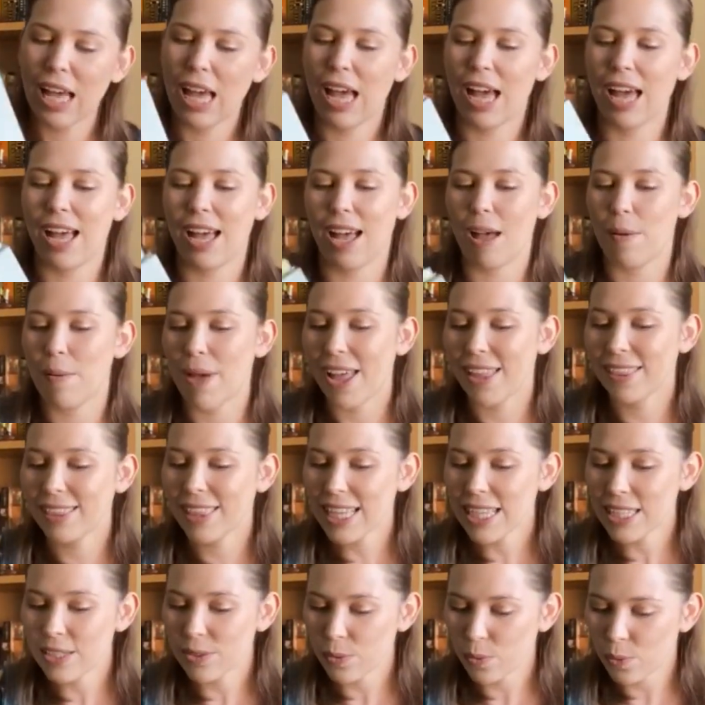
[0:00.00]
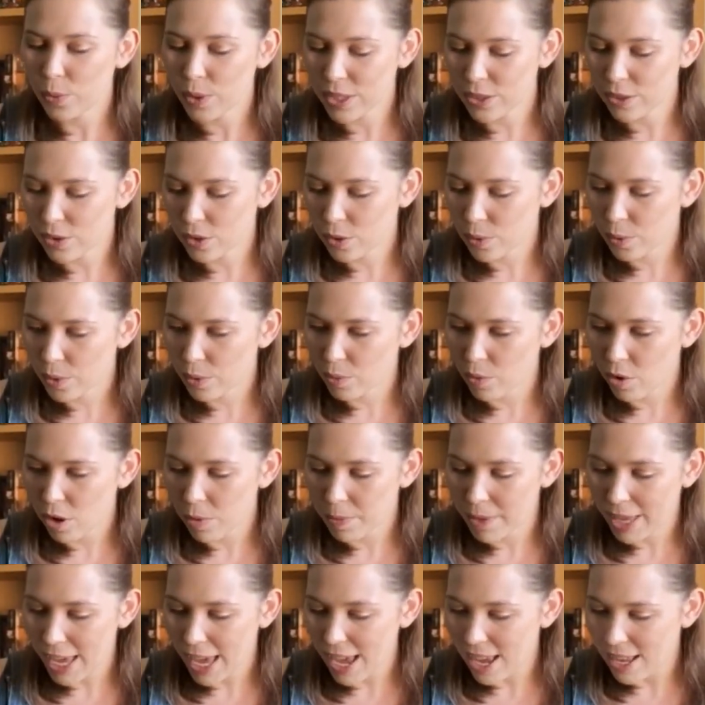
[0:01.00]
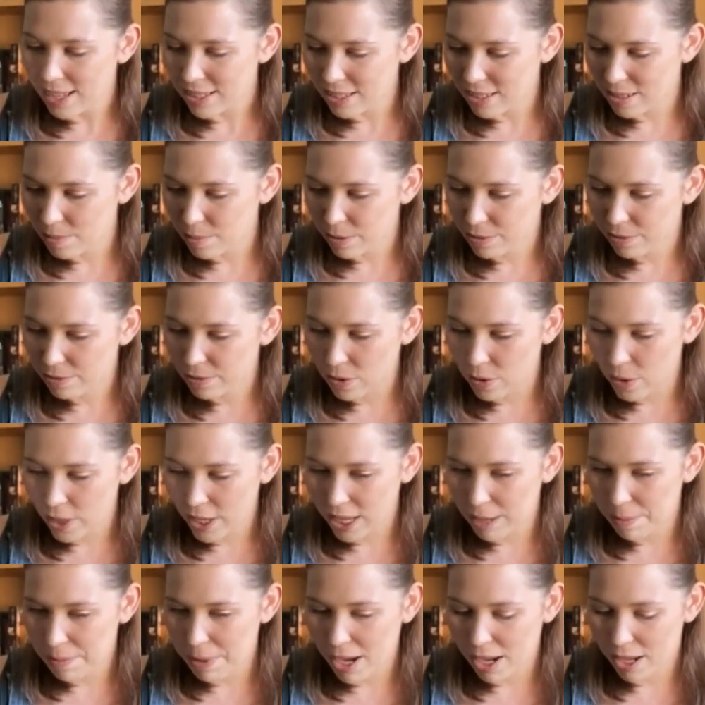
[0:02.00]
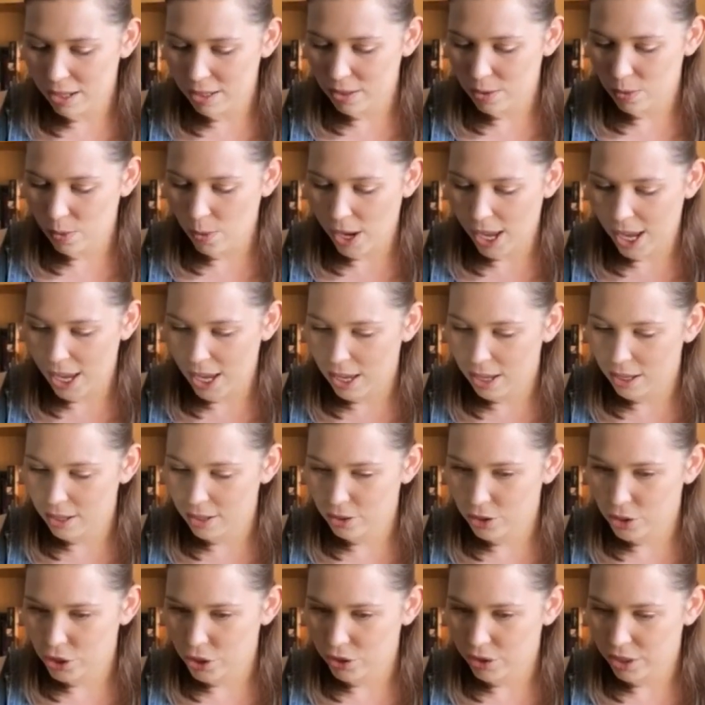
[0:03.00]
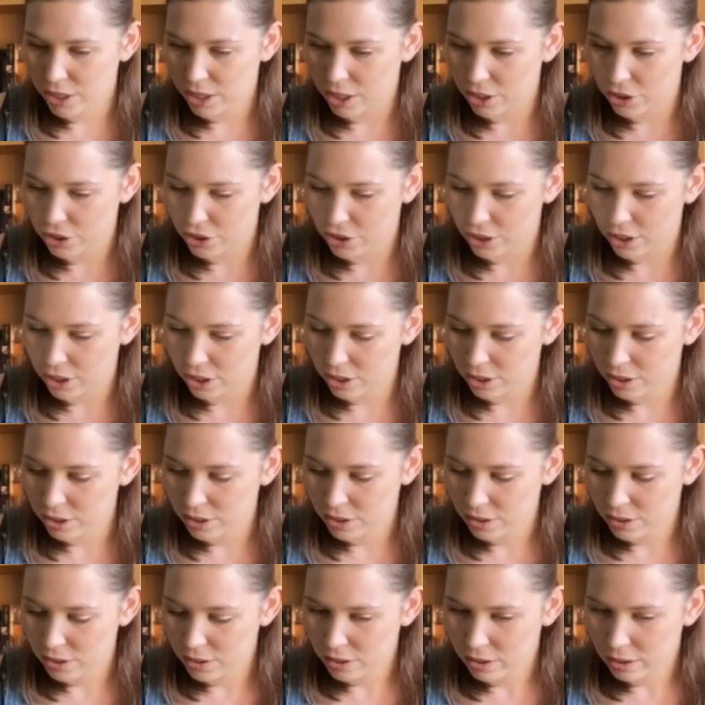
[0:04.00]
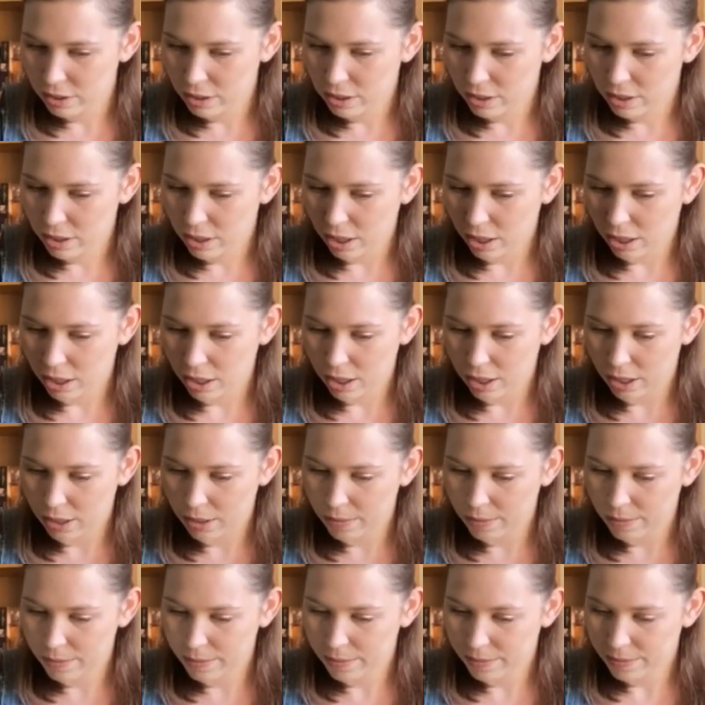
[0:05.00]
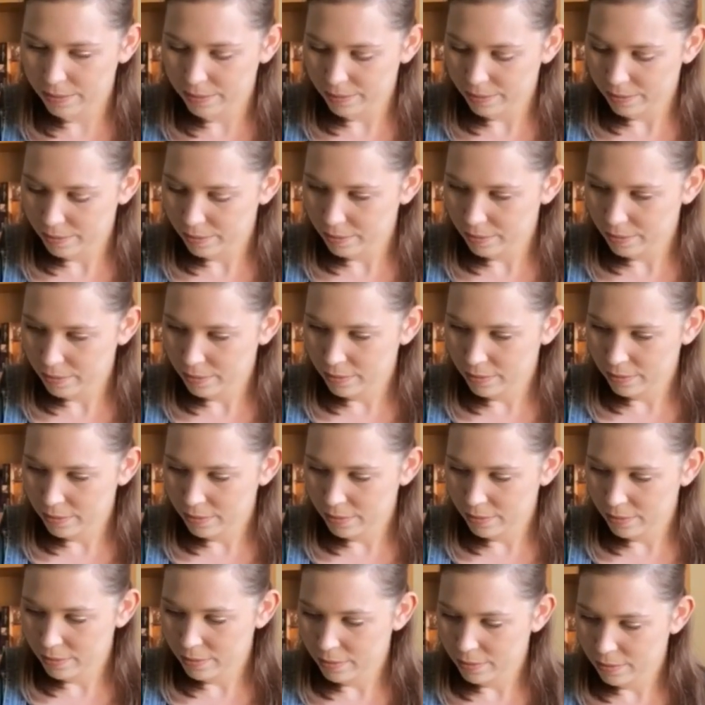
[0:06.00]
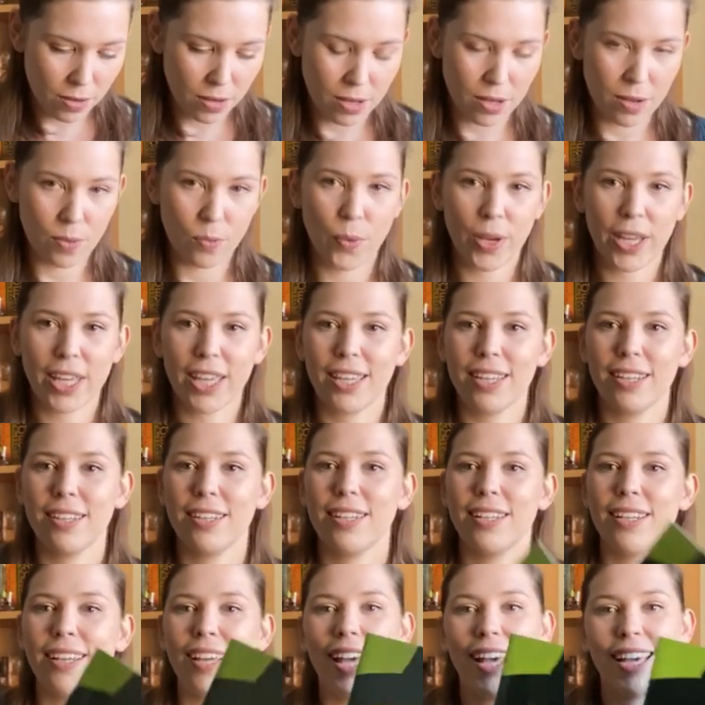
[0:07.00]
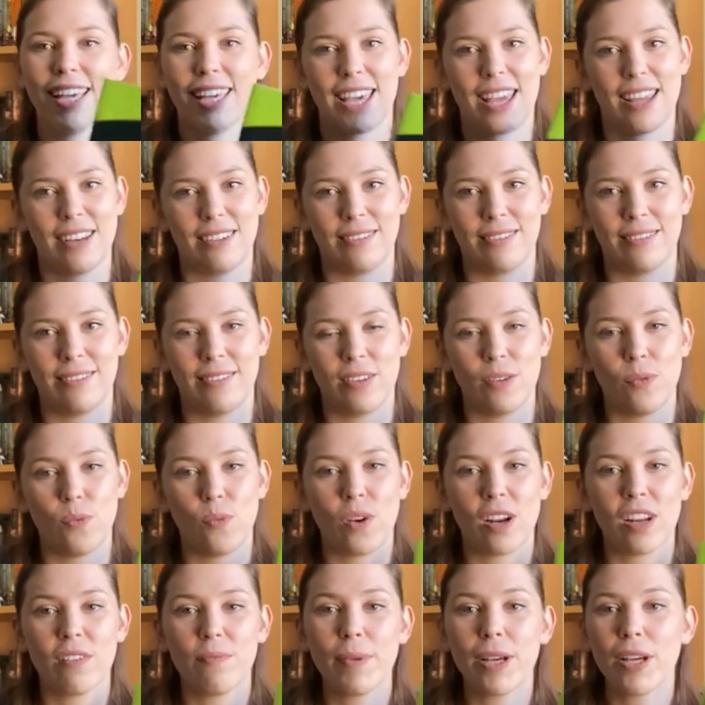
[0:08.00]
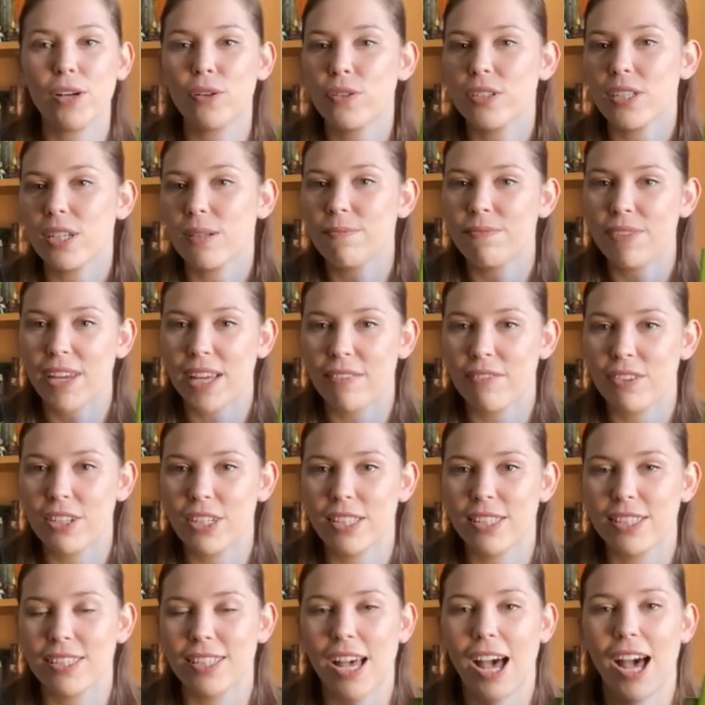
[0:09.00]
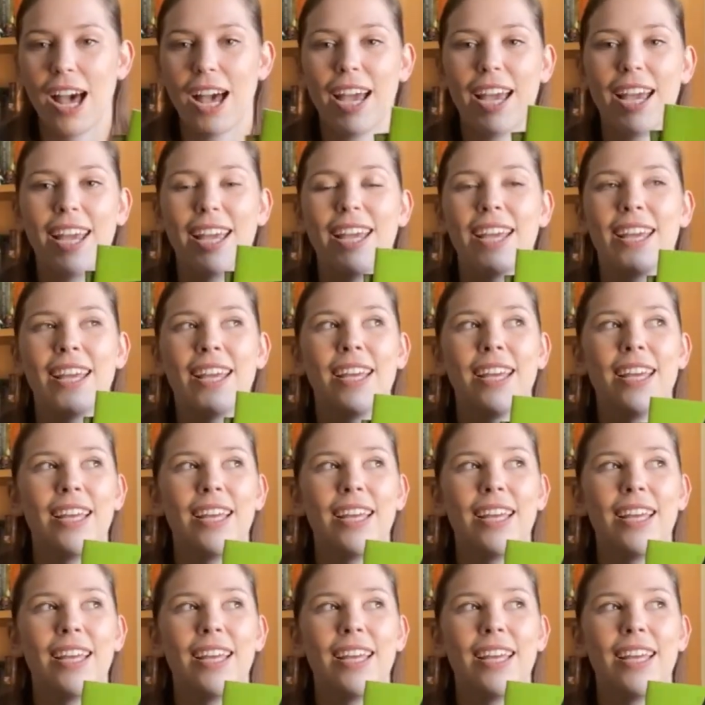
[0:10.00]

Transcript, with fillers: Um, and this we saw with Rob Guest before he passed away during this show. Um, Wicked, again, one of my all-time favorites. I